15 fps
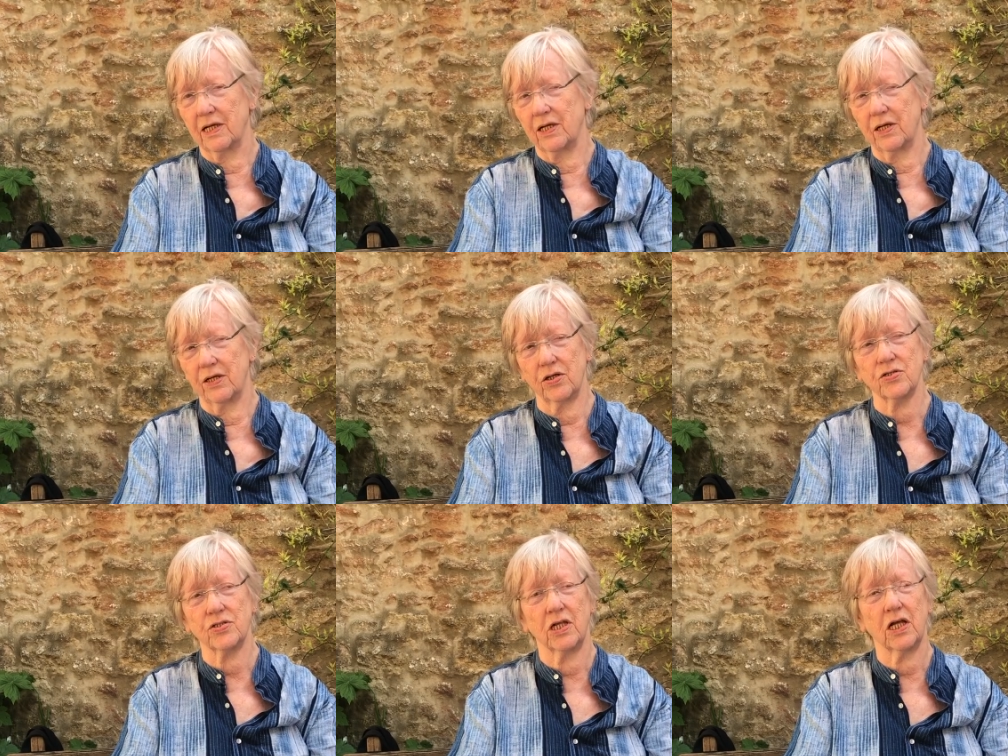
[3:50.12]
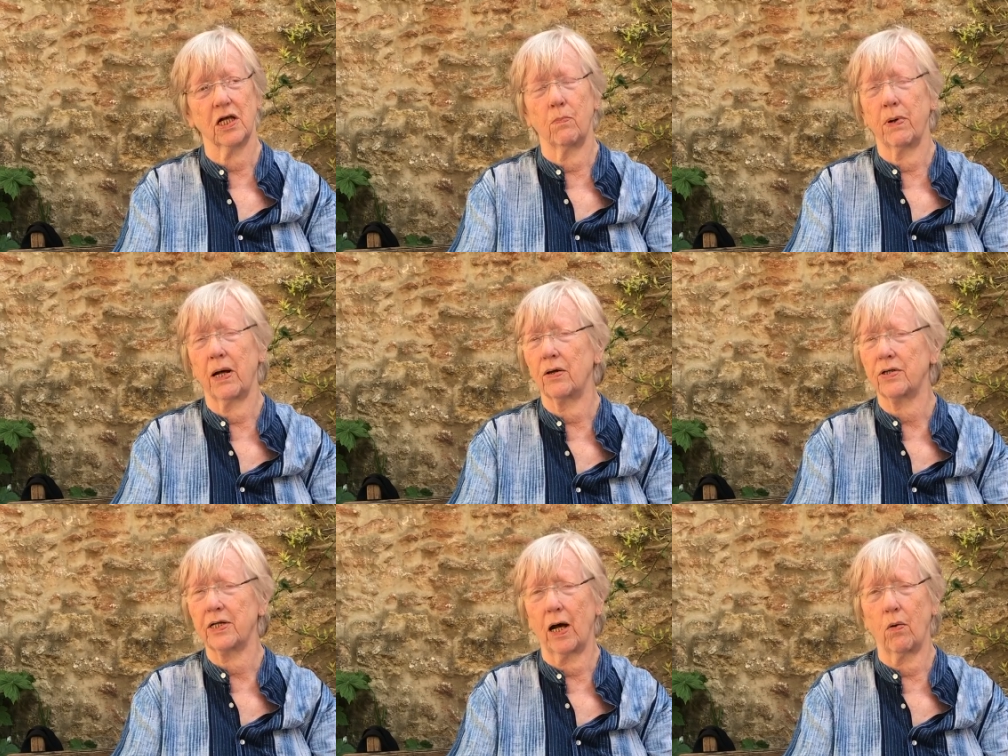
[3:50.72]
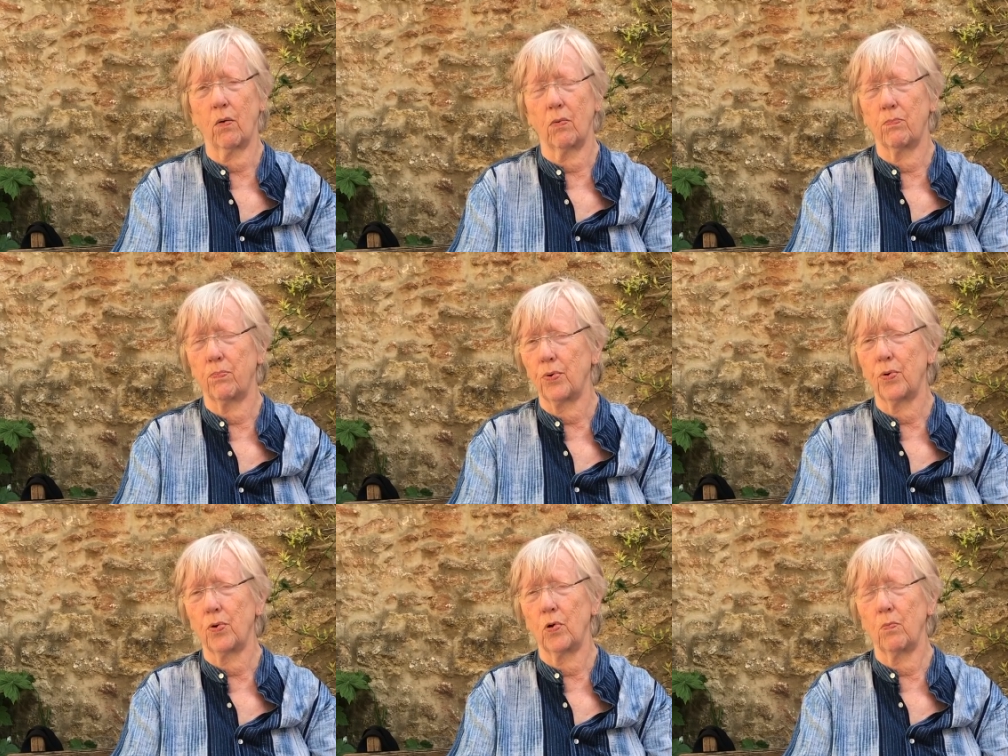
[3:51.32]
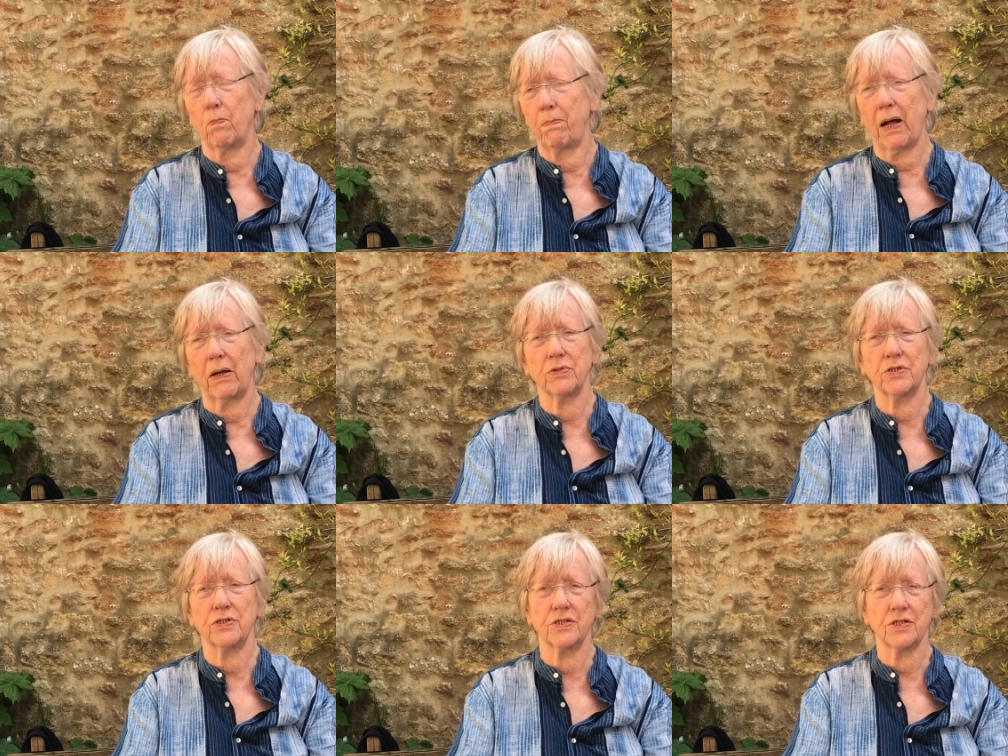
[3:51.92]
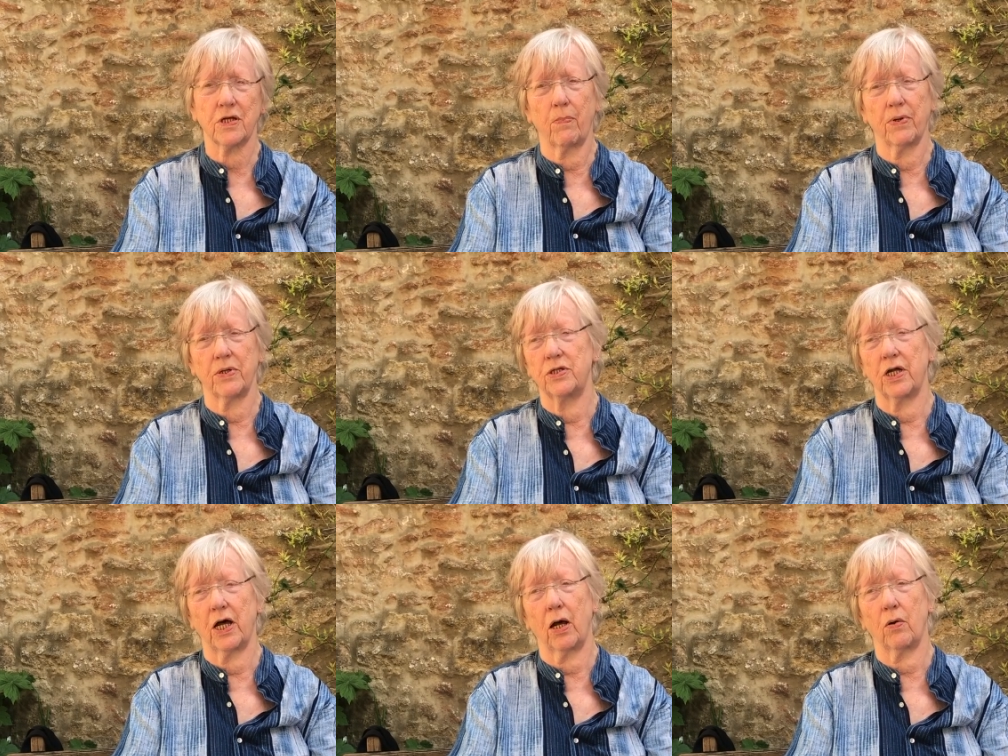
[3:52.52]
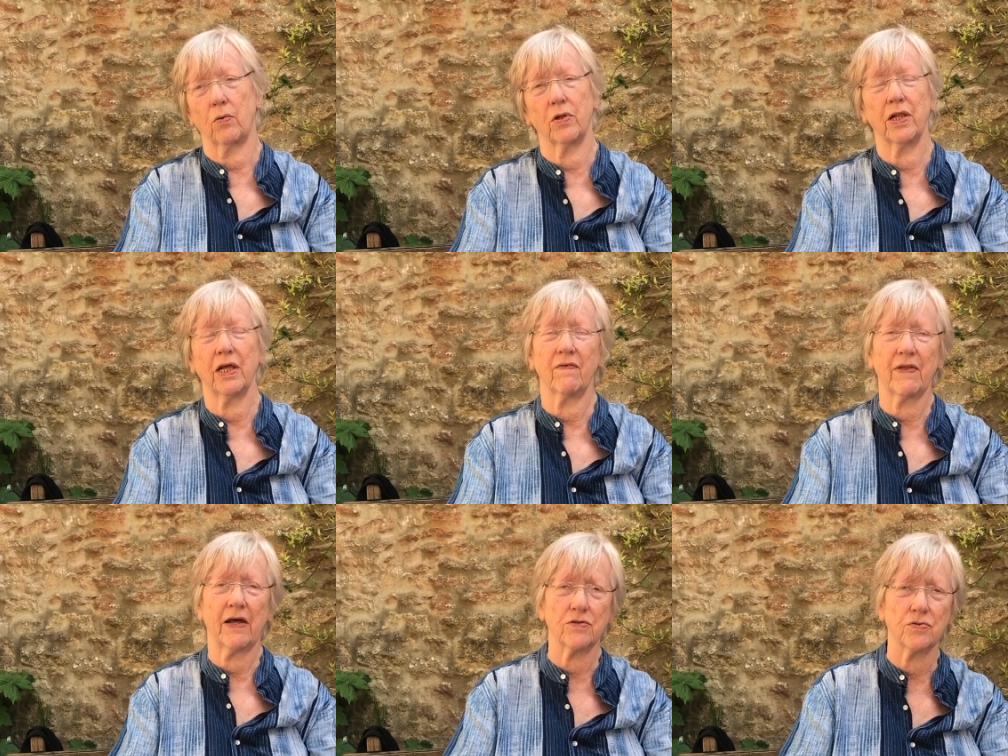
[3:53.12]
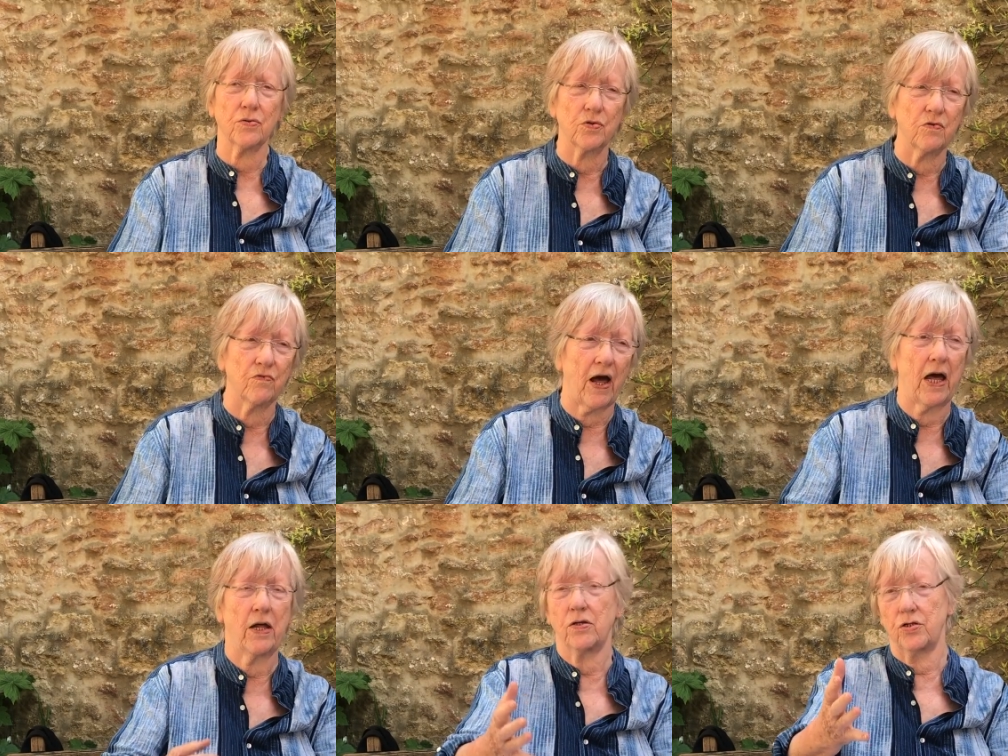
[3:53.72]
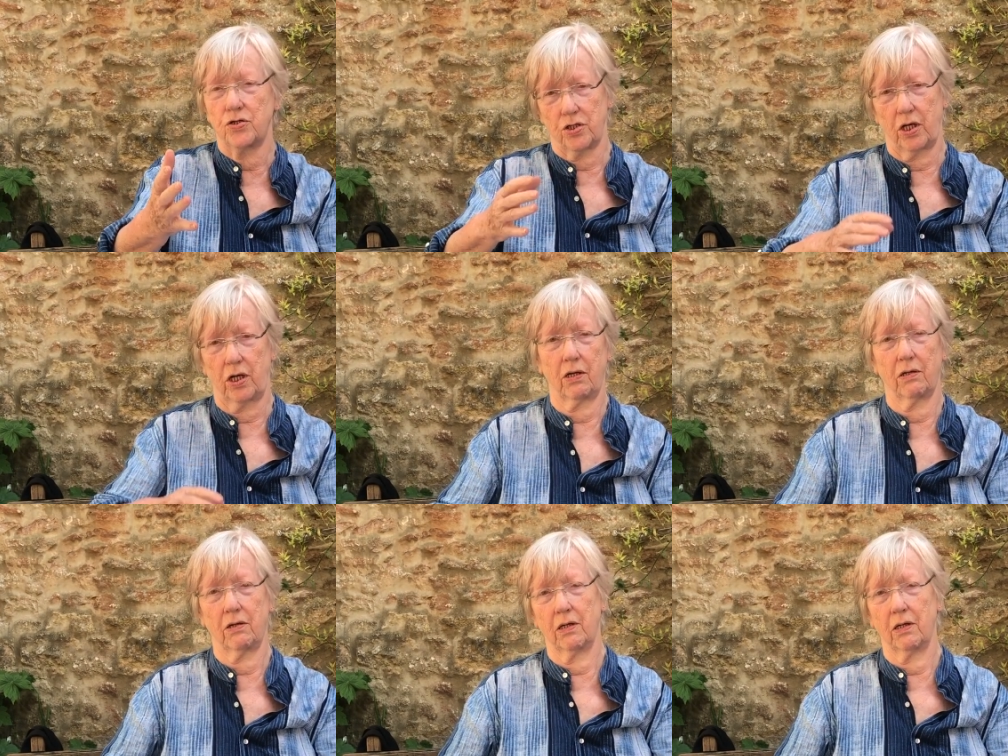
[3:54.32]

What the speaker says: Just think about how a ball bounces up and down. Think of that sort of energy.